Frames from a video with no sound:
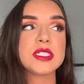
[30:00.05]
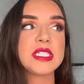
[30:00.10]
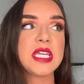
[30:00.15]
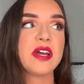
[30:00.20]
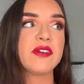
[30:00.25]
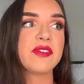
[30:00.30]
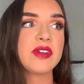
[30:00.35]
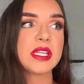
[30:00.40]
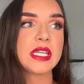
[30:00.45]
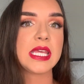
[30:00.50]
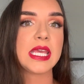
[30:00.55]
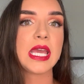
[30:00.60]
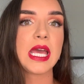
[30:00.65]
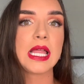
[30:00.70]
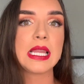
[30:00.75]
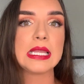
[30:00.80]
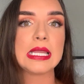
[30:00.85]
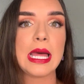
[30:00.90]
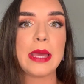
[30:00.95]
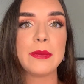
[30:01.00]
definitely
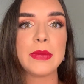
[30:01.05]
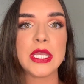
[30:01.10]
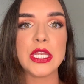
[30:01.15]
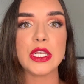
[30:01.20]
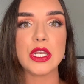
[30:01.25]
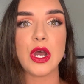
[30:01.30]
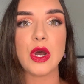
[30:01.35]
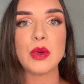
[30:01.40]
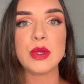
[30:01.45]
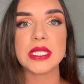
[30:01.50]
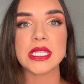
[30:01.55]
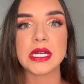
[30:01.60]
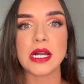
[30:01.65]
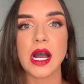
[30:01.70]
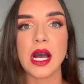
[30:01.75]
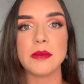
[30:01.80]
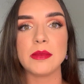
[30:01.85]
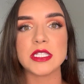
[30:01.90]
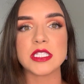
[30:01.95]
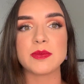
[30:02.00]
let me know in the
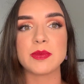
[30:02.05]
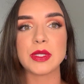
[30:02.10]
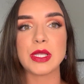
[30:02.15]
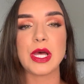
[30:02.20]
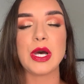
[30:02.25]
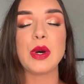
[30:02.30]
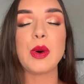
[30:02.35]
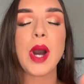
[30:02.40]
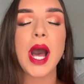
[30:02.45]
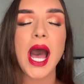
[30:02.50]
comments below.